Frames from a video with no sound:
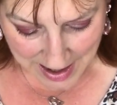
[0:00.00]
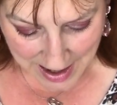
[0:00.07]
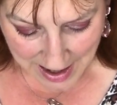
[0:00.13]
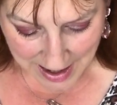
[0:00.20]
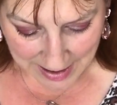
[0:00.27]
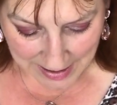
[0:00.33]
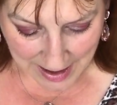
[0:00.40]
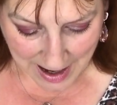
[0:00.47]

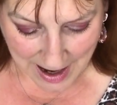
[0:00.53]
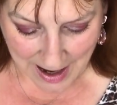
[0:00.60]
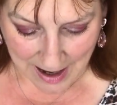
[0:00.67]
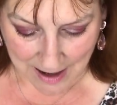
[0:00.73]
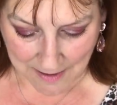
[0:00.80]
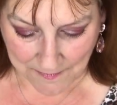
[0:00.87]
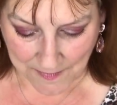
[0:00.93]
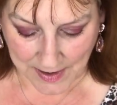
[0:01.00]
I
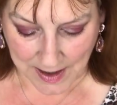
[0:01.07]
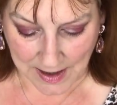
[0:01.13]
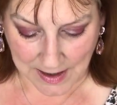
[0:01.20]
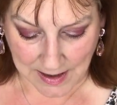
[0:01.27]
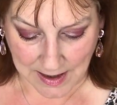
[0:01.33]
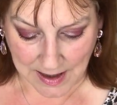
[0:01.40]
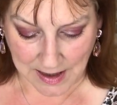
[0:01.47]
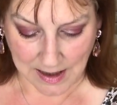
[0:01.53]
have a
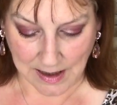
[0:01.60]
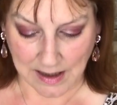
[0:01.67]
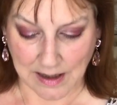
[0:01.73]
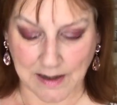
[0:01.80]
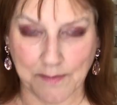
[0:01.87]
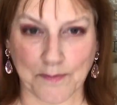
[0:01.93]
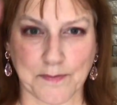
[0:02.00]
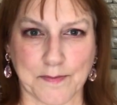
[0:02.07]

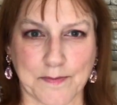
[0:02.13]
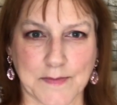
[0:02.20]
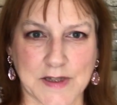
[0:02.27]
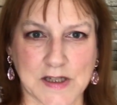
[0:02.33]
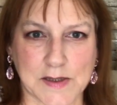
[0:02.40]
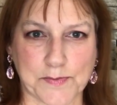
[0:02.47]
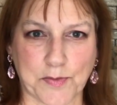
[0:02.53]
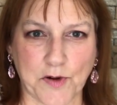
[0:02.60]
little
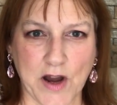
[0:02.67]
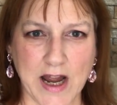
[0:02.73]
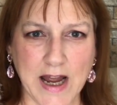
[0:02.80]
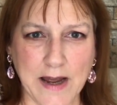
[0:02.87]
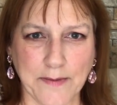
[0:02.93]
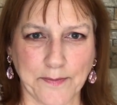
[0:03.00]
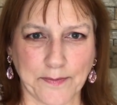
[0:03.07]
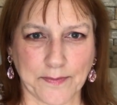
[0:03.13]

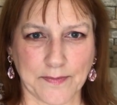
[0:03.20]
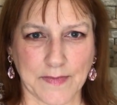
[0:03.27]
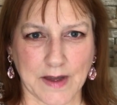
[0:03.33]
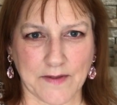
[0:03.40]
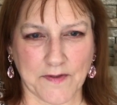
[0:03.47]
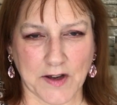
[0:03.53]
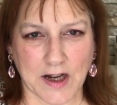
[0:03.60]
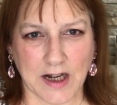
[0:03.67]
spray
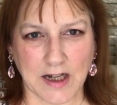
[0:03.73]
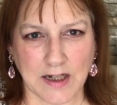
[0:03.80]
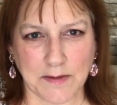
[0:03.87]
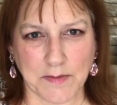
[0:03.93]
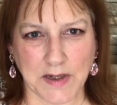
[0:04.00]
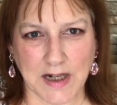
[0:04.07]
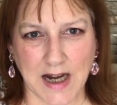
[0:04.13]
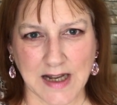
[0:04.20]
for
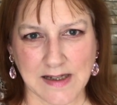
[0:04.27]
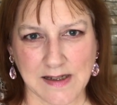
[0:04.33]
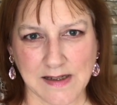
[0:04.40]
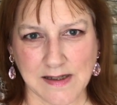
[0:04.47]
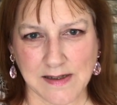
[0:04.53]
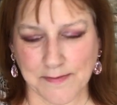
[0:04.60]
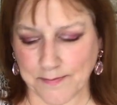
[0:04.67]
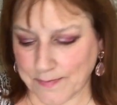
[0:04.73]
cleaning my
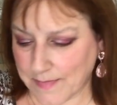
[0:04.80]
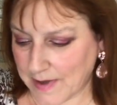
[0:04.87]
glasses,